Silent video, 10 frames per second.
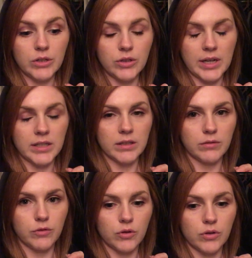dieting
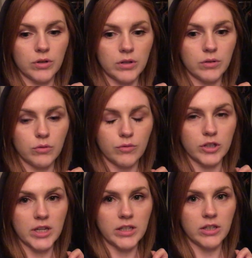for over
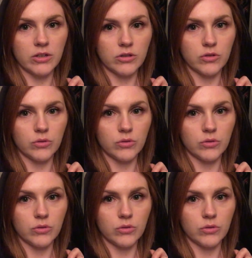10 years.